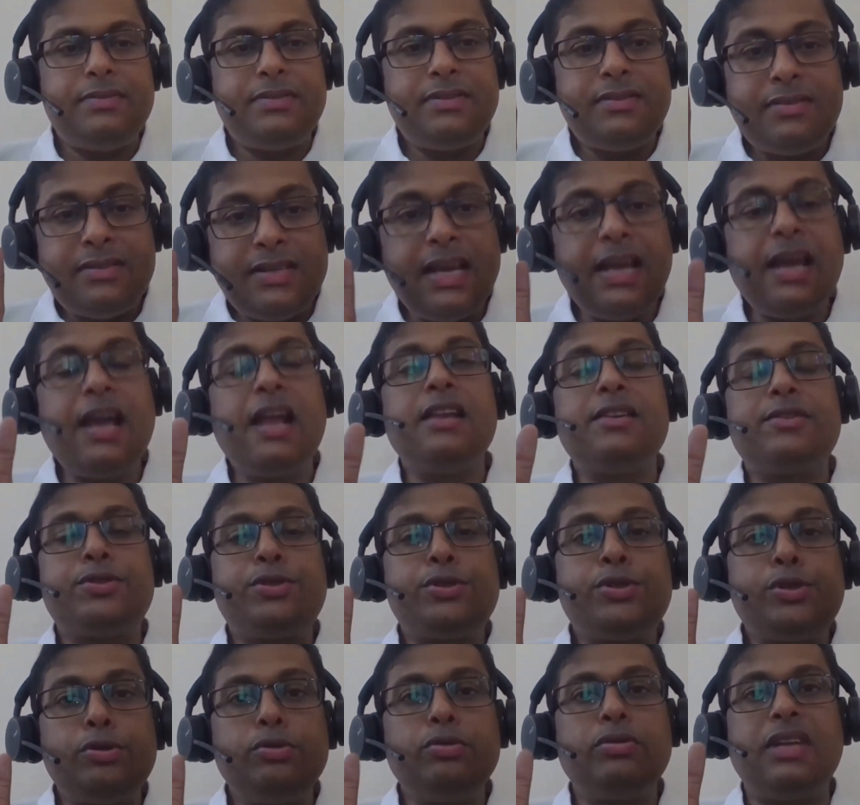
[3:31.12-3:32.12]
Single
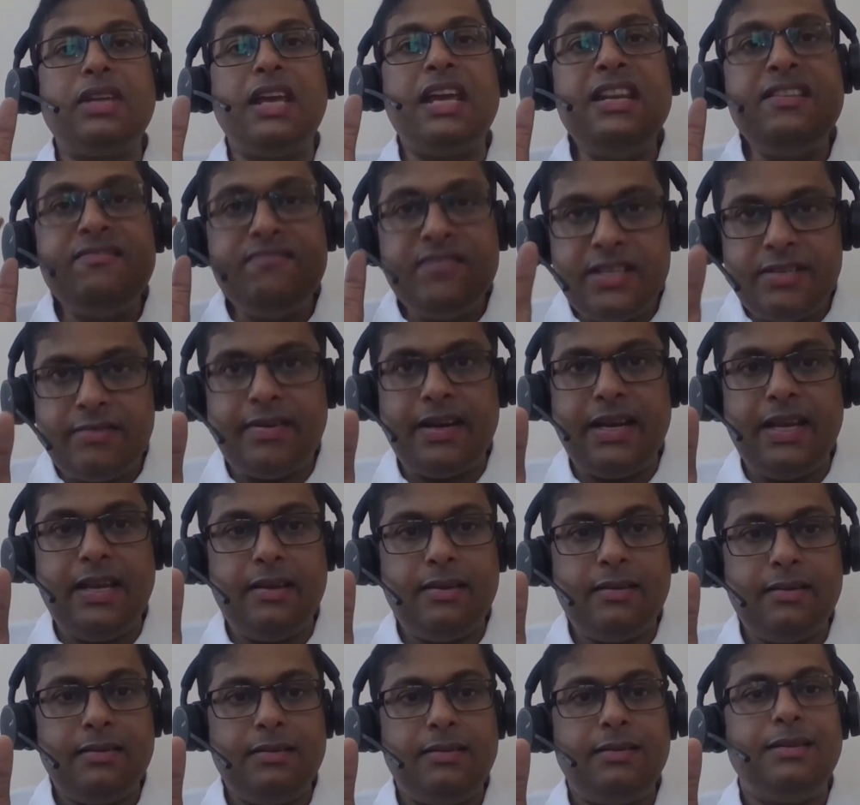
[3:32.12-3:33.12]
truth
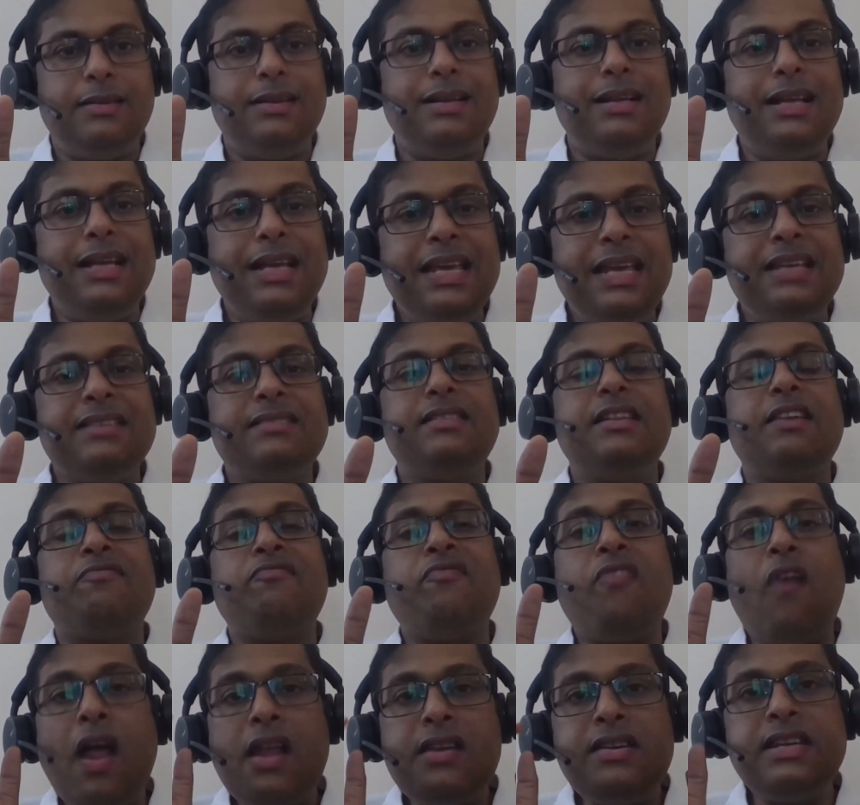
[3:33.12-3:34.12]
inventory is
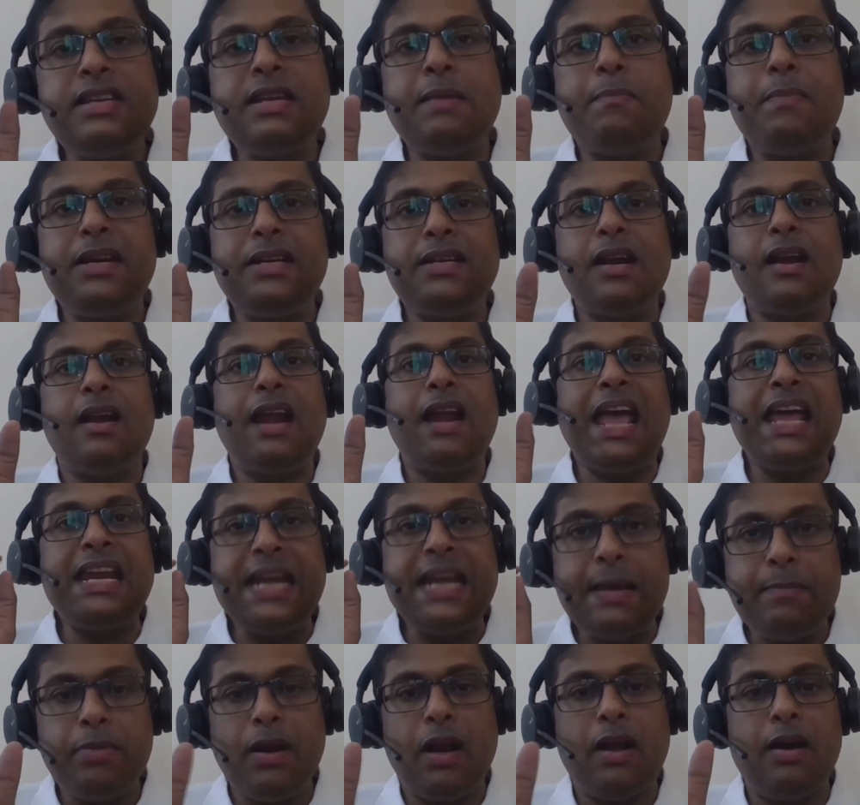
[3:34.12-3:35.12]
the fundamental
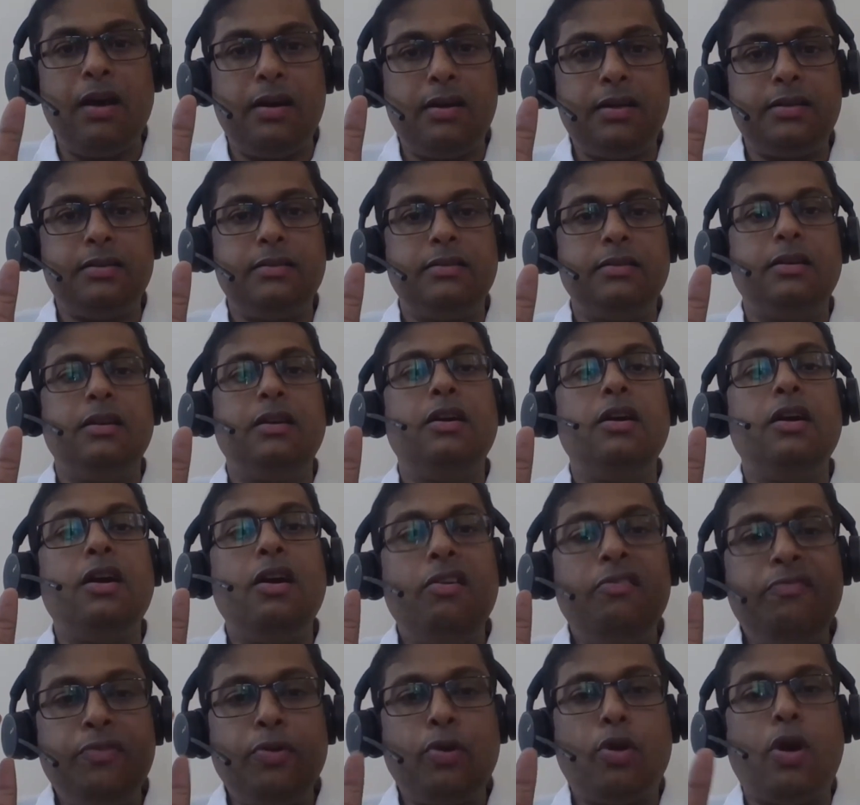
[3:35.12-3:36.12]
enabler
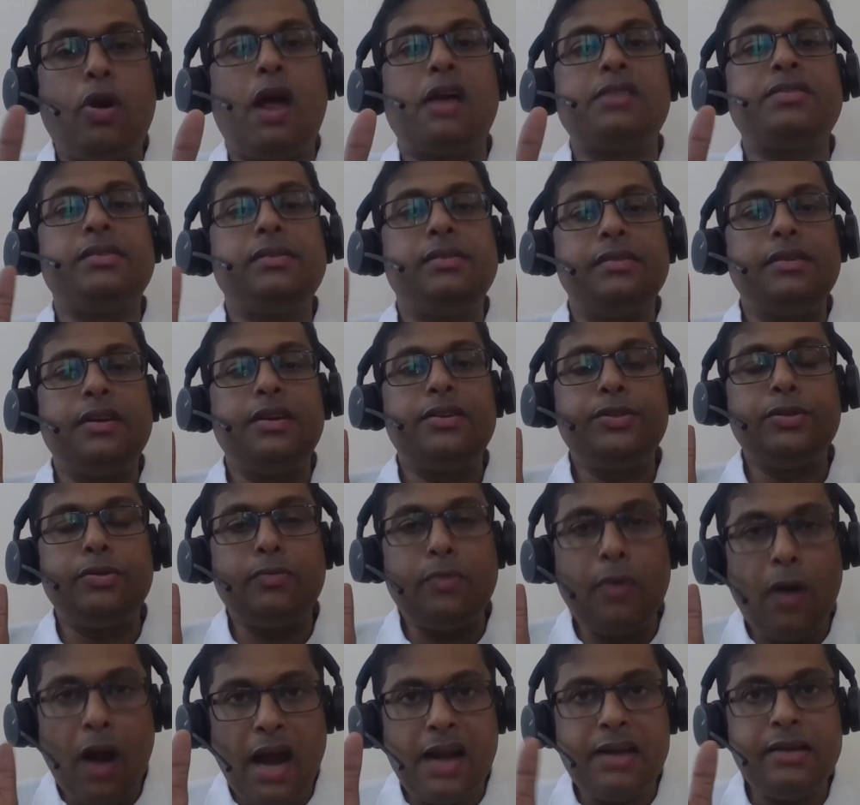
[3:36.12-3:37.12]
for us
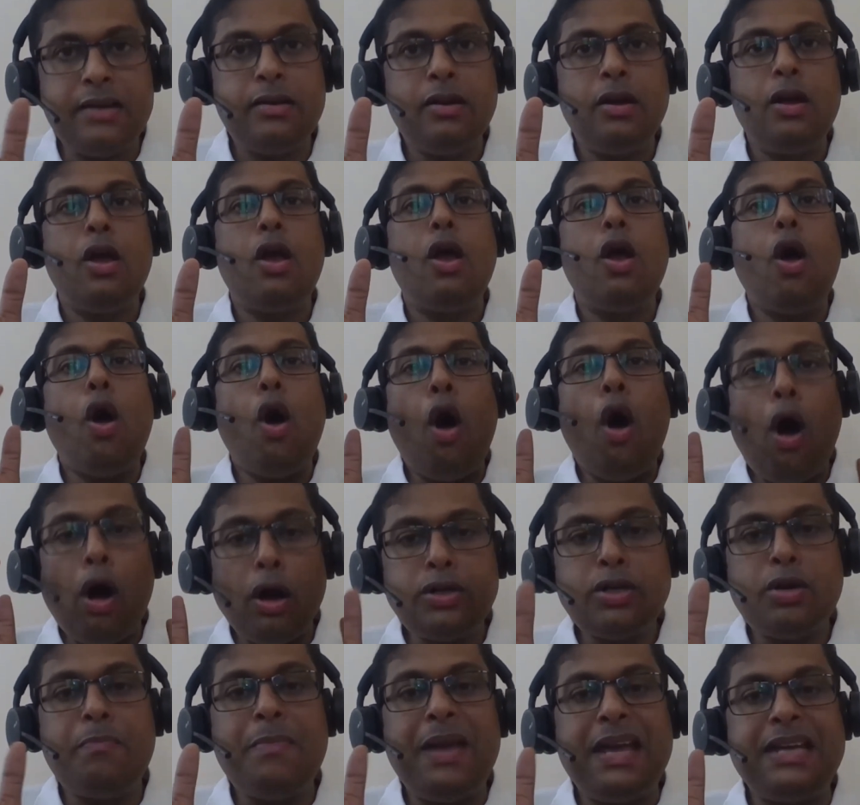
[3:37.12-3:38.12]
to run
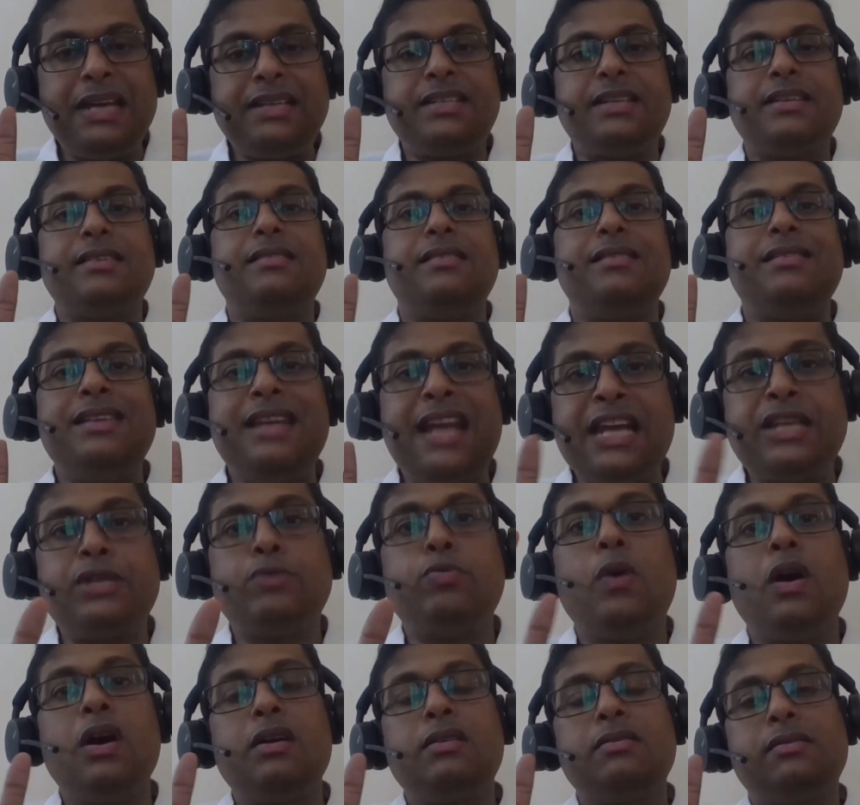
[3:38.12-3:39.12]
automated
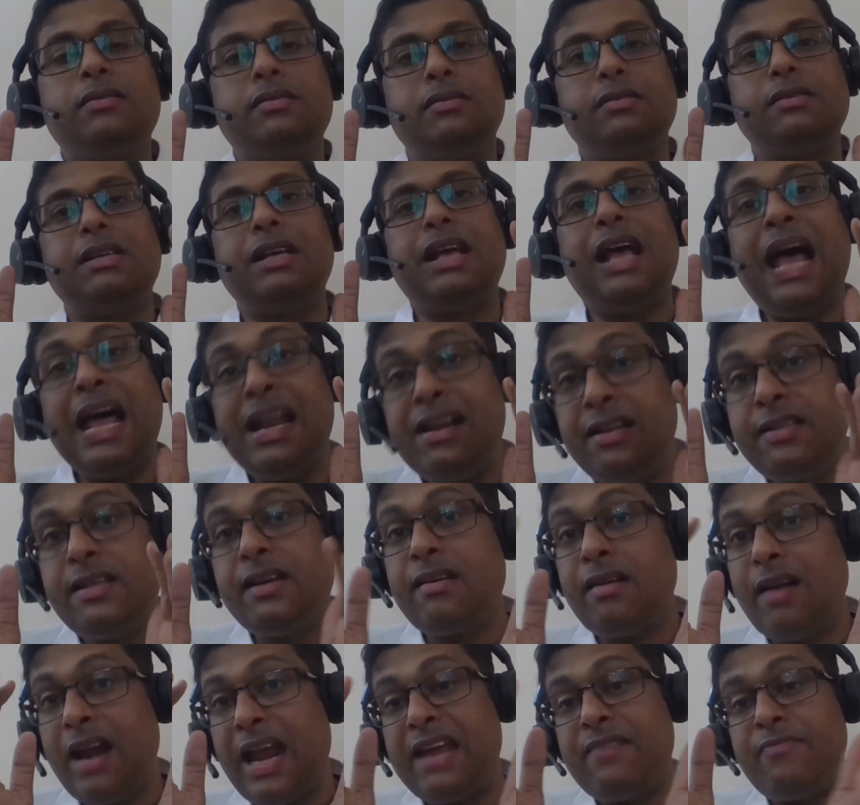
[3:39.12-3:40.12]
networks
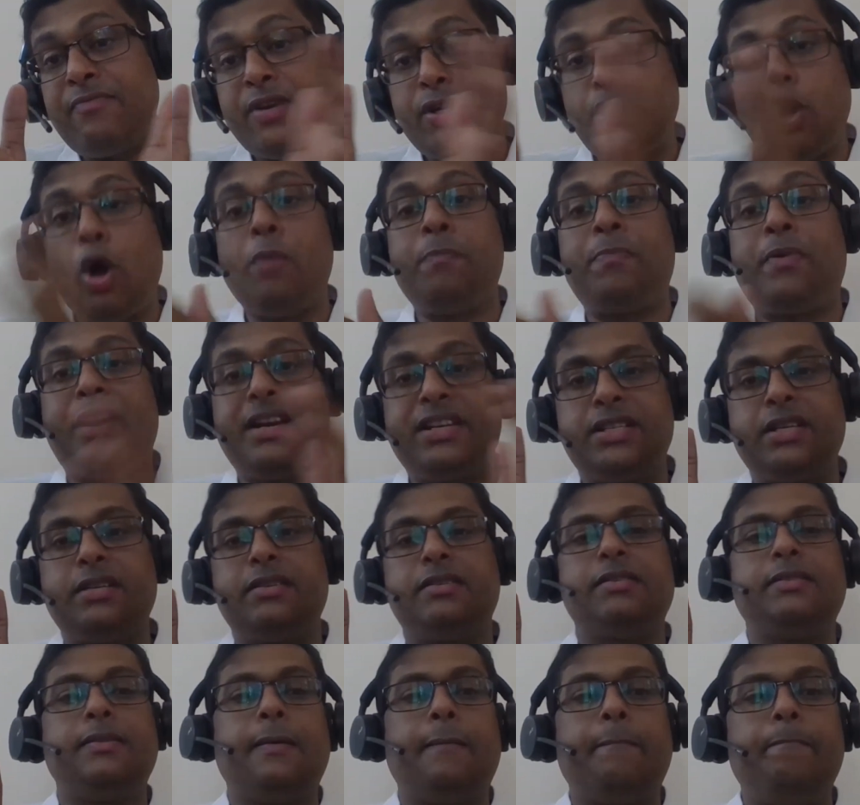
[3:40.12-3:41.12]
and the relevant
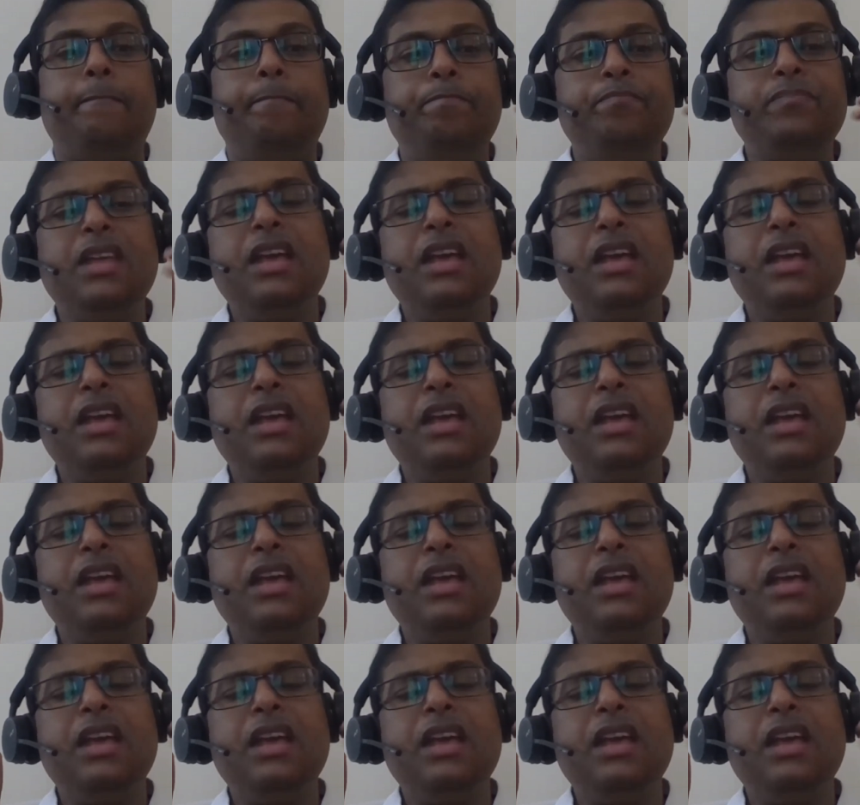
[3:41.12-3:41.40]
operations.